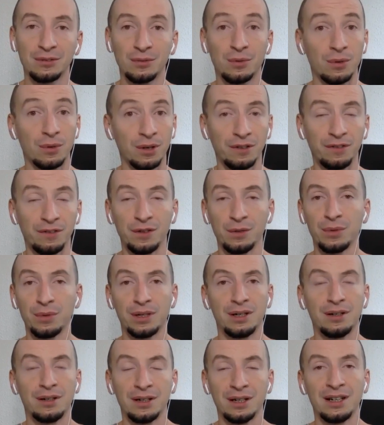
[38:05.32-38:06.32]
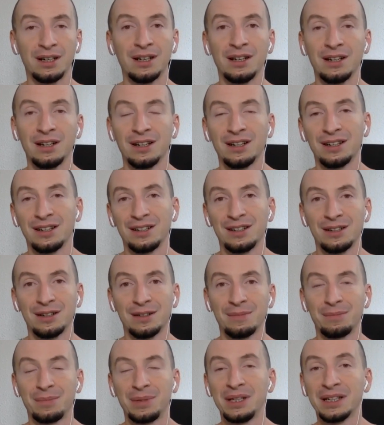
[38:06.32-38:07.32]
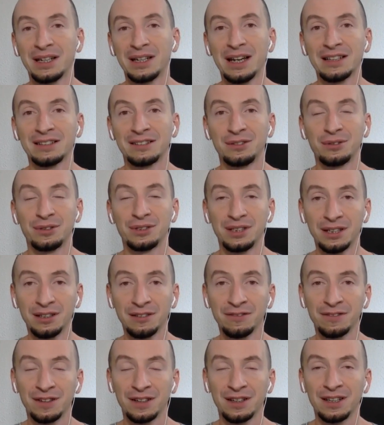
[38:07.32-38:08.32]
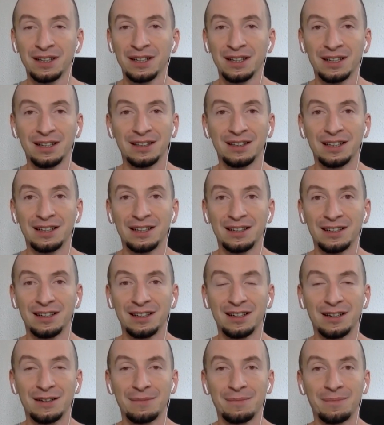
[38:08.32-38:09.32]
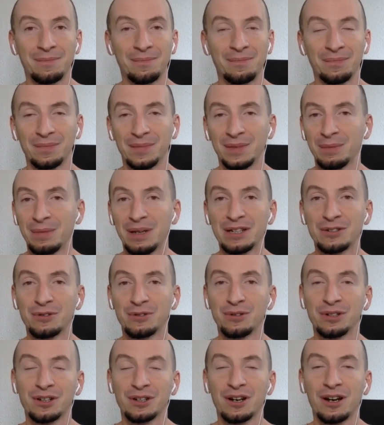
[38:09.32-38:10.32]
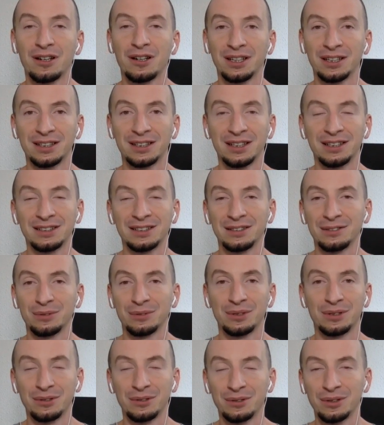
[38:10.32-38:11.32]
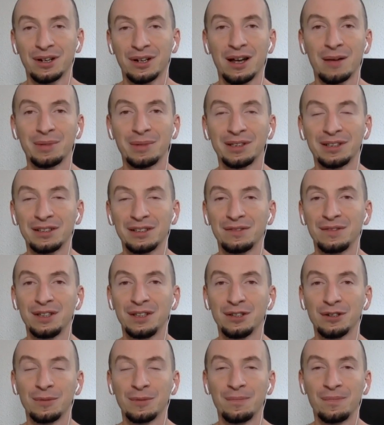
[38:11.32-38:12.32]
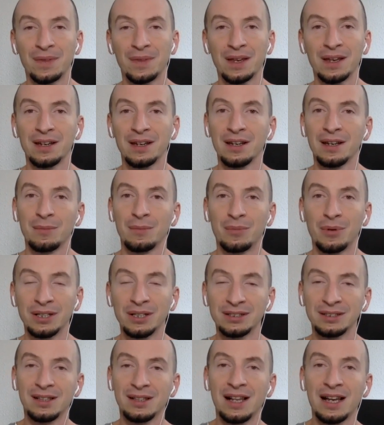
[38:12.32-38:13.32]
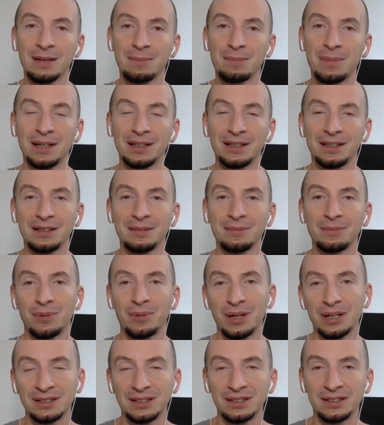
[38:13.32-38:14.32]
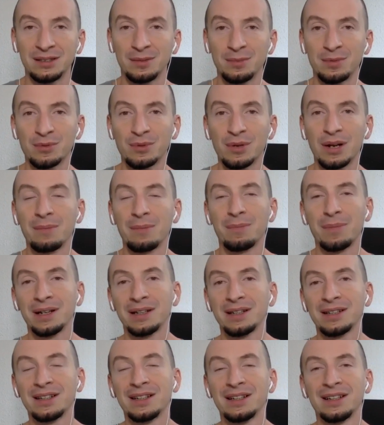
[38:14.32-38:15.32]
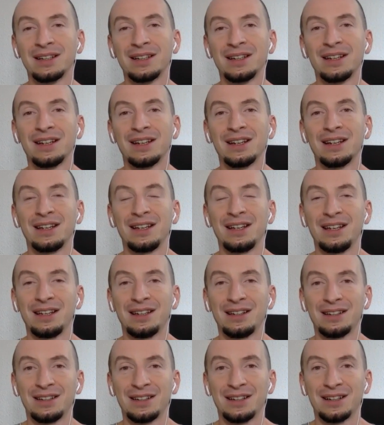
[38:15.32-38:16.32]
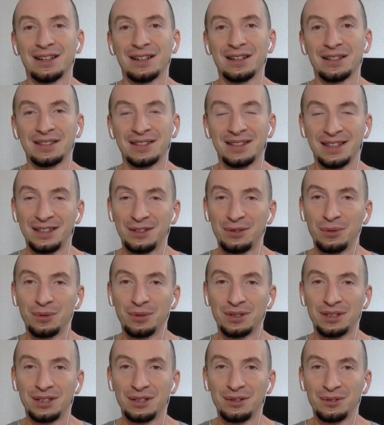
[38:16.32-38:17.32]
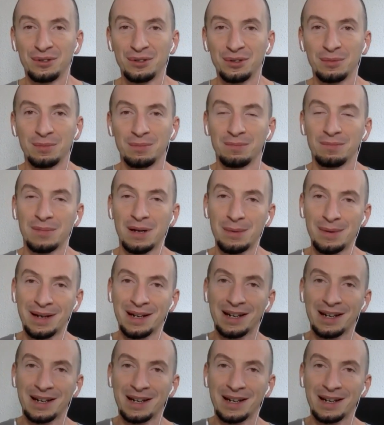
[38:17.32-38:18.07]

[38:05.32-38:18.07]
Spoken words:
or if you want to be a guest yourself, then make sure you contact us or comment this video. Press the like button, press the subscribe button, and stay tuned. See you soon. Bye-bye,